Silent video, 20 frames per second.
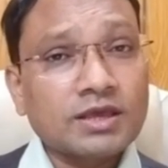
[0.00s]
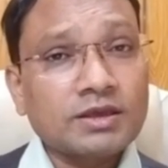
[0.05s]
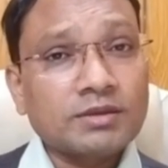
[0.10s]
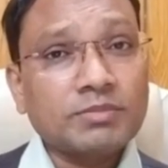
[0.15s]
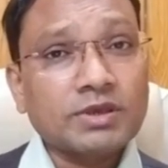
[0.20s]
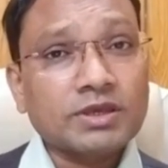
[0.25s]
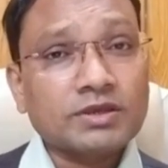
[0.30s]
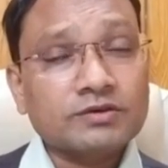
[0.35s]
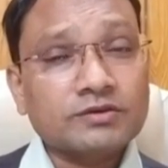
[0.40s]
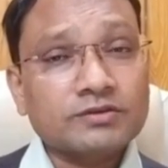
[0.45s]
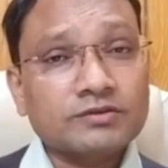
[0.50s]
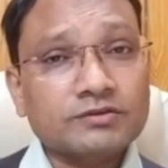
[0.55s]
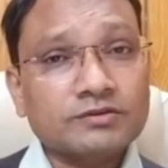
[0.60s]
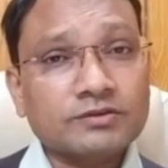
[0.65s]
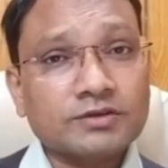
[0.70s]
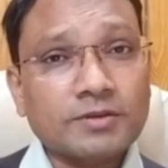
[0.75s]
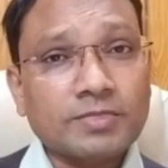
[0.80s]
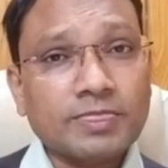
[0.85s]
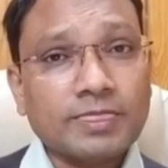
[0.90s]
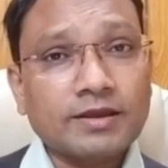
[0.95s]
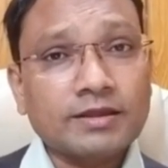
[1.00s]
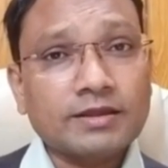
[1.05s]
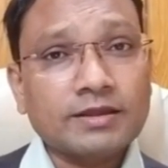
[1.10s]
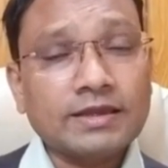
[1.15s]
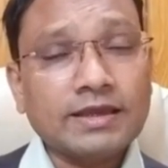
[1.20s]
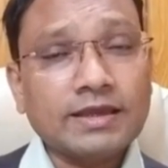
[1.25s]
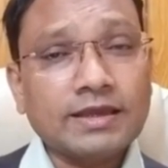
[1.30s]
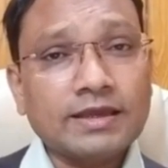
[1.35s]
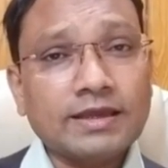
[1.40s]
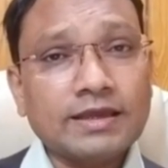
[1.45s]
because
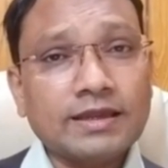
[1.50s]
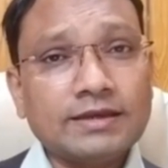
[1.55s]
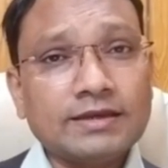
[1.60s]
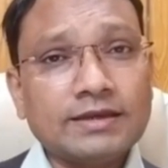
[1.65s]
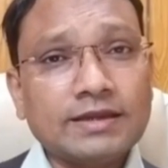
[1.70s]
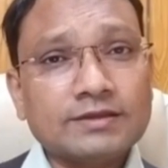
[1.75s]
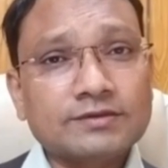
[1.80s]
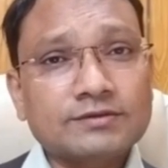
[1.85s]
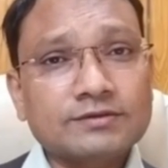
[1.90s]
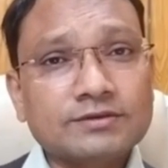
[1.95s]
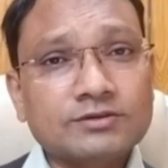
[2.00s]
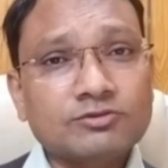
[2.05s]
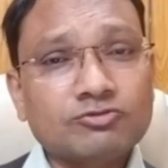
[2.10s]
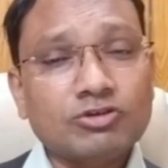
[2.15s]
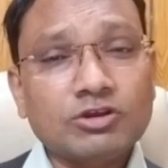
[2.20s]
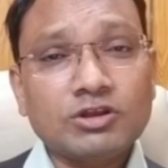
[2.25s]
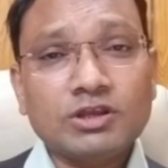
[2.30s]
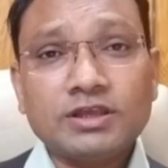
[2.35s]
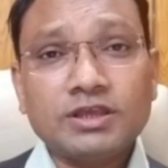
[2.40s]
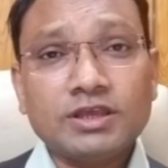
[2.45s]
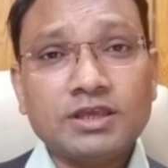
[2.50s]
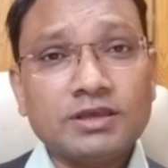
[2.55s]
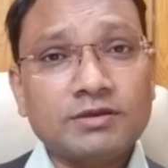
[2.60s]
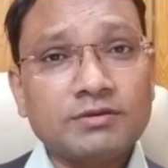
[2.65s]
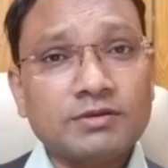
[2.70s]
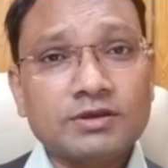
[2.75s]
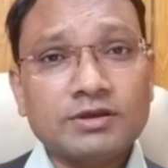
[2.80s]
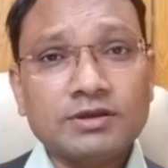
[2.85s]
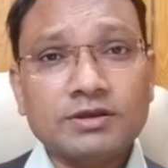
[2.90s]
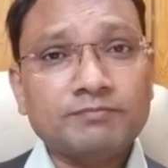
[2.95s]
it doesn't
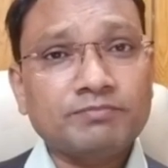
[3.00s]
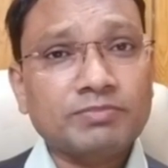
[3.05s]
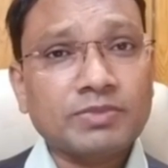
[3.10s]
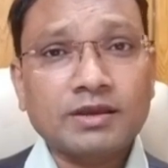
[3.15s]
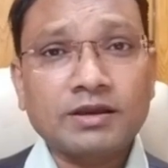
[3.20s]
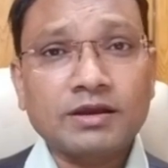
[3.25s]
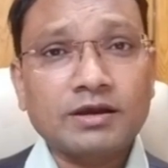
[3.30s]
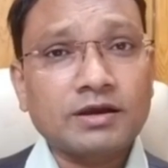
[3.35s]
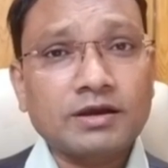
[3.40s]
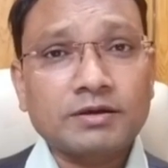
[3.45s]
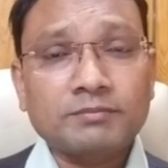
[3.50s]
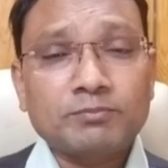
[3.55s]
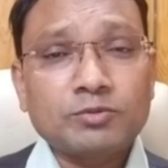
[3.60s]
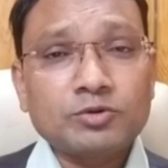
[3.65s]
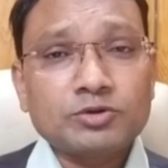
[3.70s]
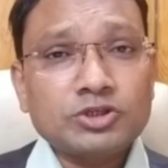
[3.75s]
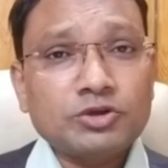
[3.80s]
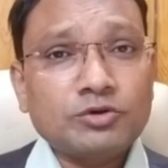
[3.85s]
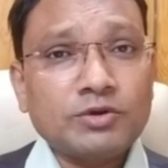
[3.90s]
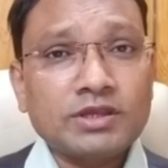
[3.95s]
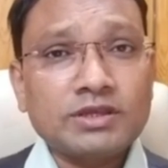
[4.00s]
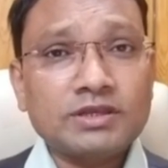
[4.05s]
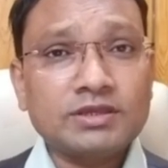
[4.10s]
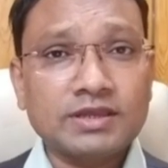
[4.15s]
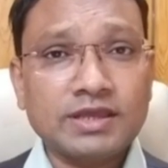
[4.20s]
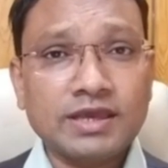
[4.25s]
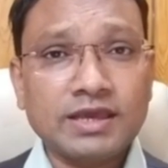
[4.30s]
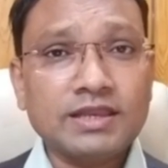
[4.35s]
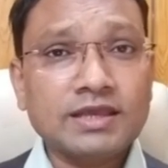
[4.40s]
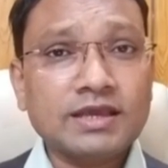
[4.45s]
really put you
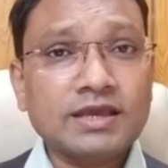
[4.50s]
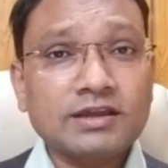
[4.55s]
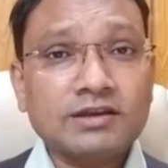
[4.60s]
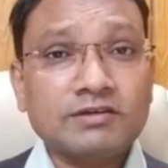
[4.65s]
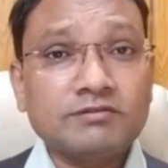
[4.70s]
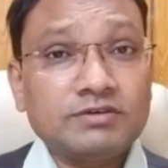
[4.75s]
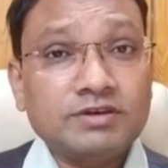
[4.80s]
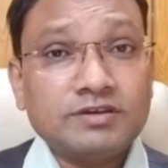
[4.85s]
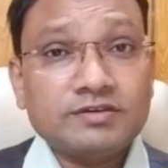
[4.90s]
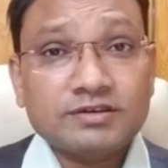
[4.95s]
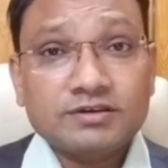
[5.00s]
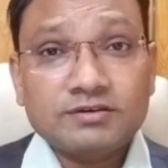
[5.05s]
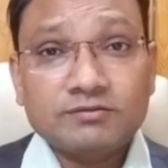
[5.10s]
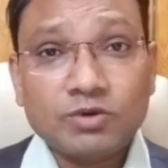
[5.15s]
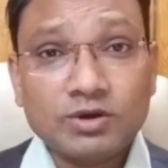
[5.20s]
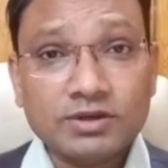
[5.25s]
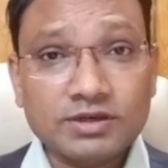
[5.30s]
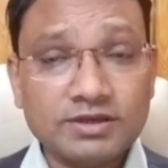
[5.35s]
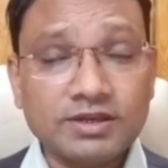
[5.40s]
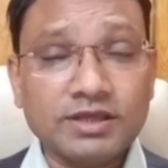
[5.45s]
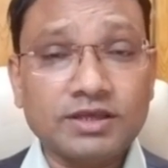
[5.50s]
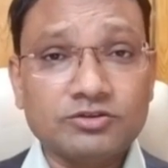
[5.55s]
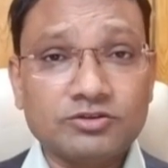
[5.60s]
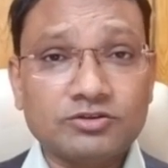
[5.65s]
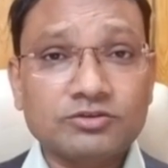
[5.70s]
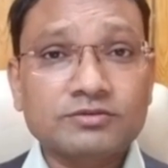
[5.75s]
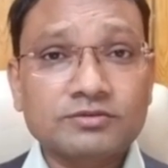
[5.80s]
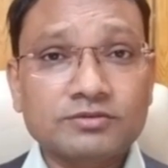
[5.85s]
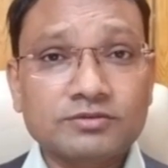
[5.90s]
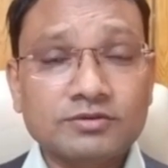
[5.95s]
in any kind of
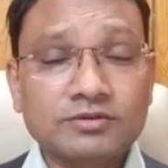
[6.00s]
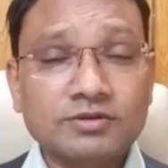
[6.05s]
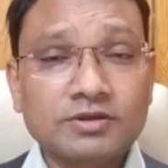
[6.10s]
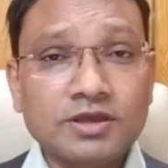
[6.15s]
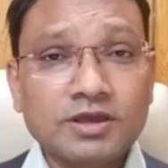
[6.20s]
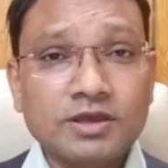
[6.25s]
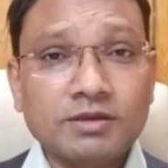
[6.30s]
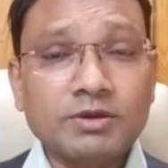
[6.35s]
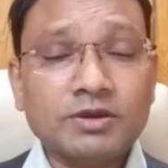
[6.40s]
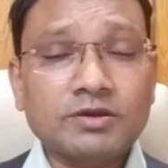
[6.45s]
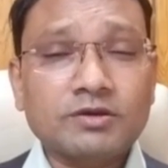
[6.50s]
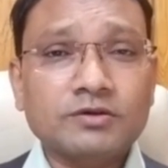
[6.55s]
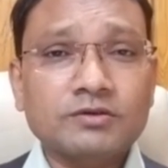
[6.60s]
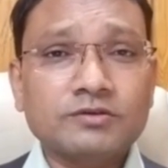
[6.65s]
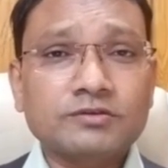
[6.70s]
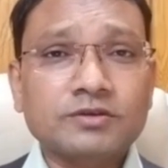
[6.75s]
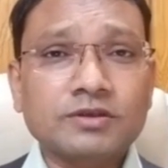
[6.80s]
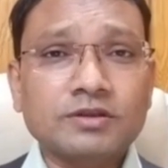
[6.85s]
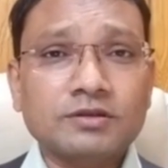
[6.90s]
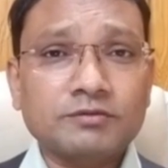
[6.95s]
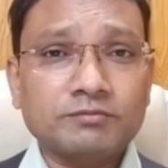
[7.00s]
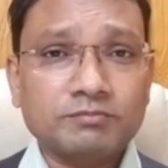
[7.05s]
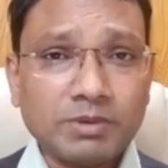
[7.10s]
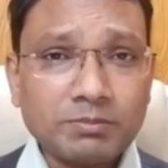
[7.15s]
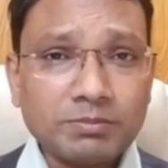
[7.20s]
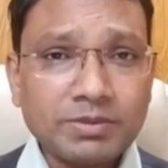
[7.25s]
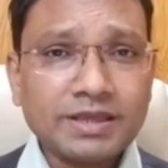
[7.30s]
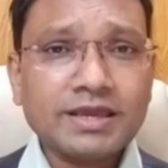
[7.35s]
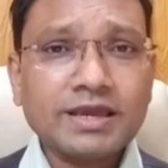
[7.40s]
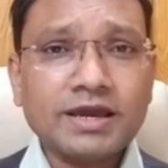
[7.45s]
disadvantage, because
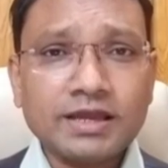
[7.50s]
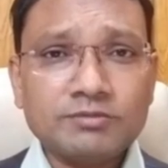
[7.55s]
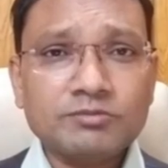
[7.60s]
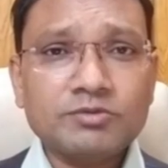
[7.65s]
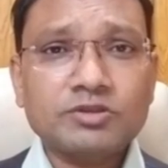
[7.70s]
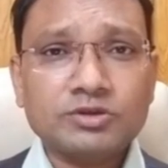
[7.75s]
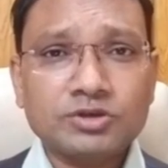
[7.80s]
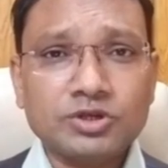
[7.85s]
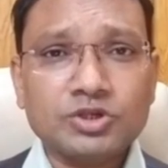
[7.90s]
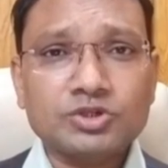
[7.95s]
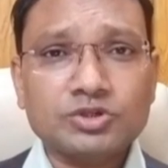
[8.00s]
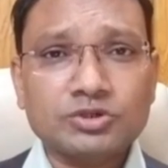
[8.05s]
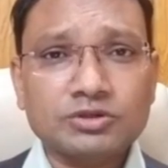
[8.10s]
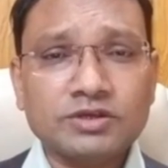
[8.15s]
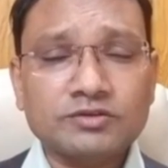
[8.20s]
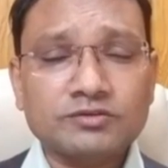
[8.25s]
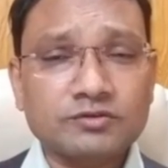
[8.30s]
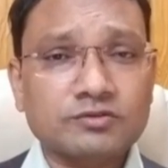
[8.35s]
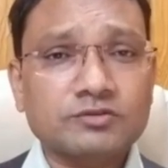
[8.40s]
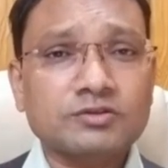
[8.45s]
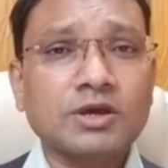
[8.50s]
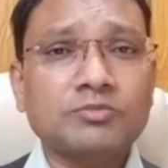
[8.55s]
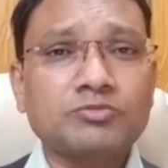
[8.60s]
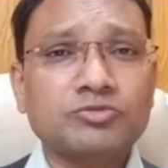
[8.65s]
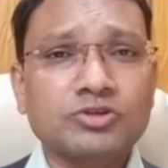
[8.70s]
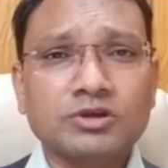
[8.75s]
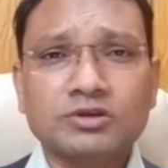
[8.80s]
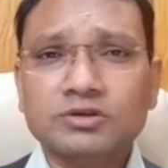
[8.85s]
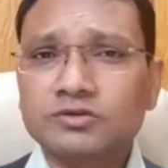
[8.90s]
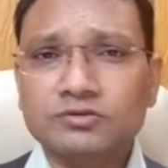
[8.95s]
public administration as a
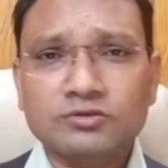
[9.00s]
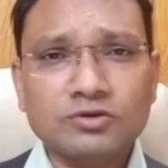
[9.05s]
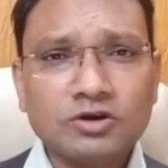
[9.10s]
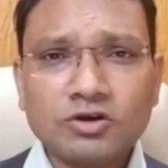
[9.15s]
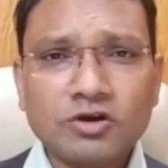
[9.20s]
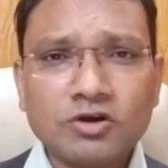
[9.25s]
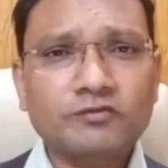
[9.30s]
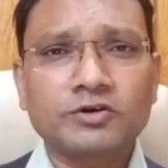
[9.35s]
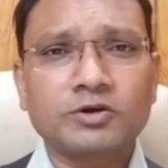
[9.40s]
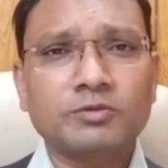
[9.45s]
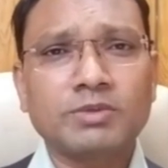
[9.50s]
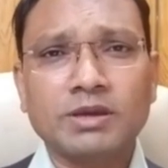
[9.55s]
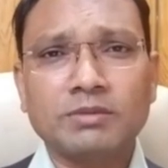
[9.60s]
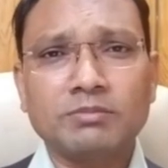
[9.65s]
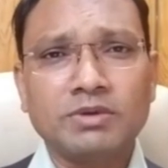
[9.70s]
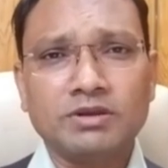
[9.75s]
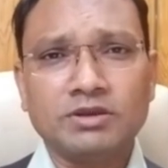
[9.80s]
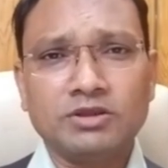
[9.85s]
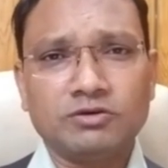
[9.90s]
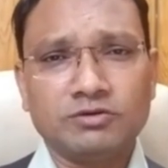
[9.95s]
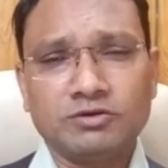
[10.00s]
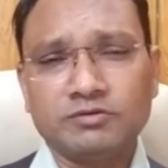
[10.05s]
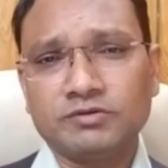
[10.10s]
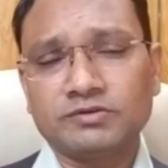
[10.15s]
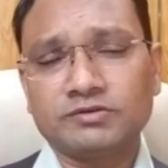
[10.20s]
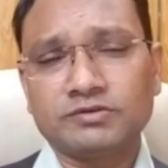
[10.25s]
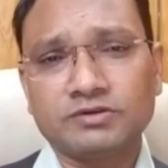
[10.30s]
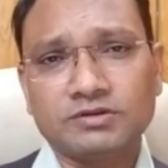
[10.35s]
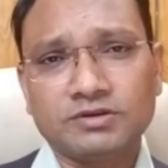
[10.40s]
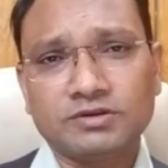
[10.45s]
subject is not offered by many
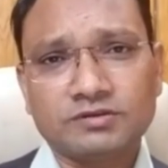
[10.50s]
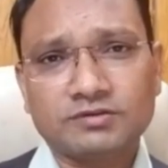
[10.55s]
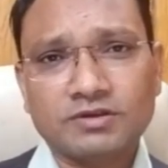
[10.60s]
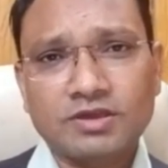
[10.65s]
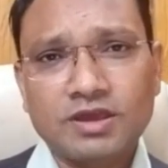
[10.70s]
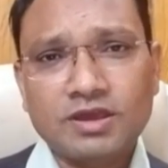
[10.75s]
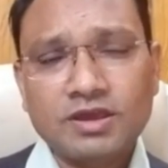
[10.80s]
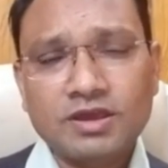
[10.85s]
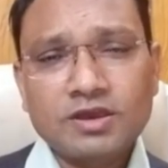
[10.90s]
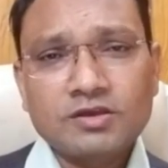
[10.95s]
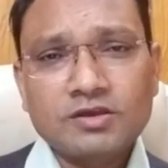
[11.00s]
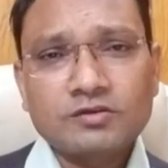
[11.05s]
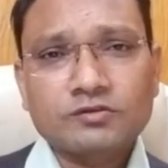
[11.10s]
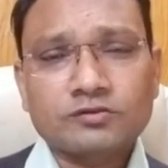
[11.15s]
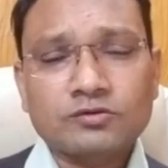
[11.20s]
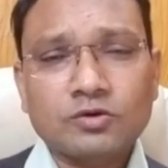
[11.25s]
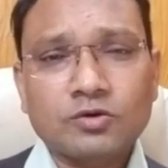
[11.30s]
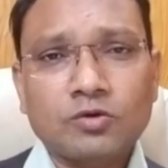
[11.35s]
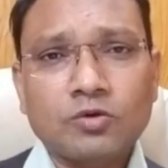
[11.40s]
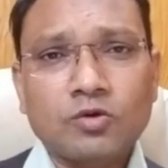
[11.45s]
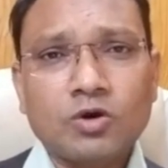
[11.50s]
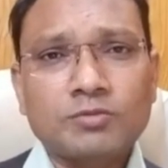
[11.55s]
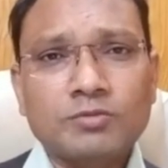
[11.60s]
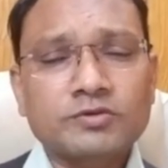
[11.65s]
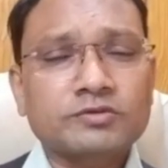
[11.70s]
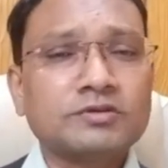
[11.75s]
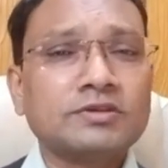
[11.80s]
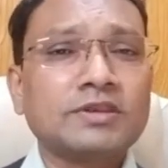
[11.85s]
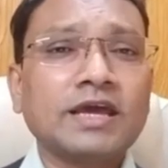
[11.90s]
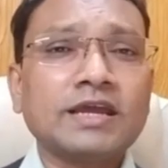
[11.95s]
universities. So
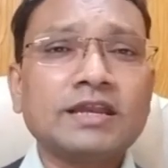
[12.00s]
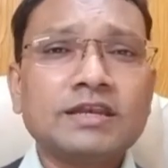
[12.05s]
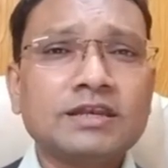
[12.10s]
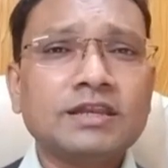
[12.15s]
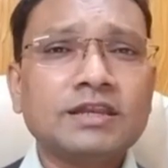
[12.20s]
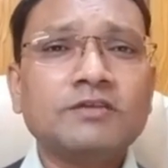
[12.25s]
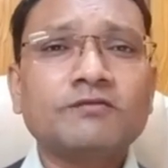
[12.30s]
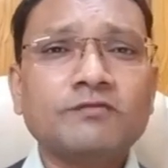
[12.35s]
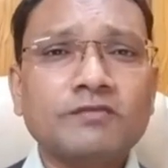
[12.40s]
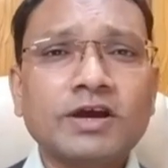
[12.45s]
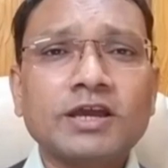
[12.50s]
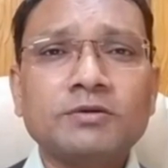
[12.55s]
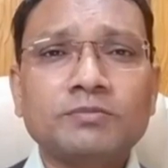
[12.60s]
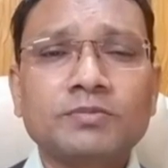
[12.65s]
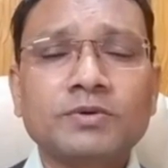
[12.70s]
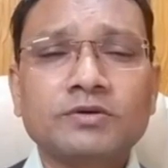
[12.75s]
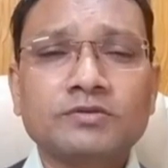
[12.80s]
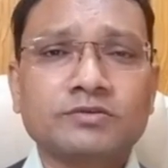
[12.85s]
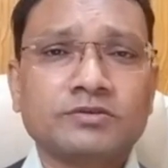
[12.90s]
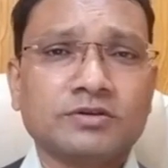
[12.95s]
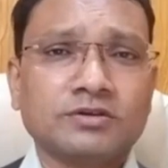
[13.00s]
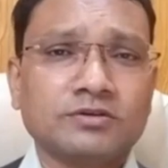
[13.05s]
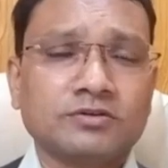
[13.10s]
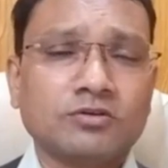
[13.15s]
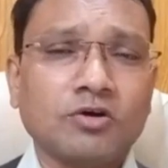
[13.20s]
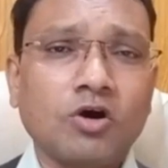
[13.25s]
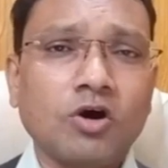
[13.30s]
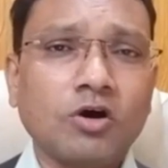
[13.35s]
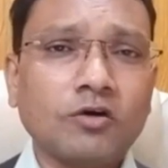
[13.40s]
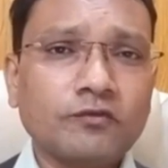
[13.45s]
almost
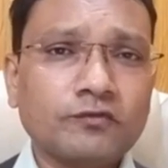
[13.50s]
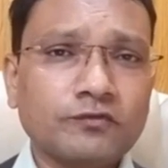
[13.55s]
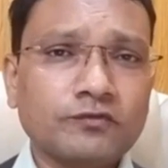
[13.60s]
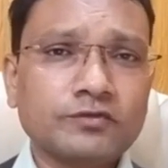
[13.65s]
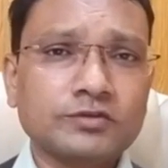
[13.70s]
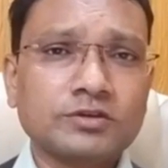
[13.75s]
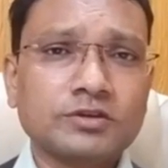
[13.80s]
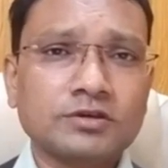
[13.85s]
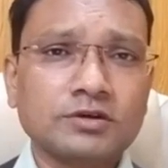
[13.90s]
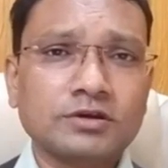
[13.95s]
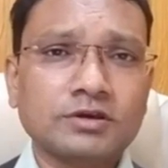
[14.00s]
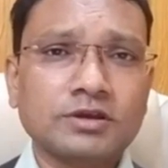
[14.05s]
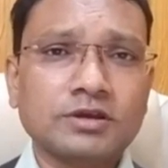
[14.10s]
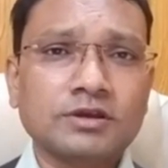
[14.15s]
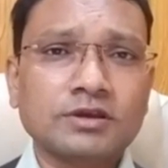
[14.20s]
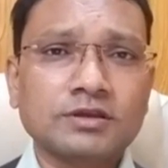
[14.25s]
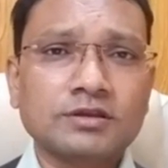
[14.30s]
95% of the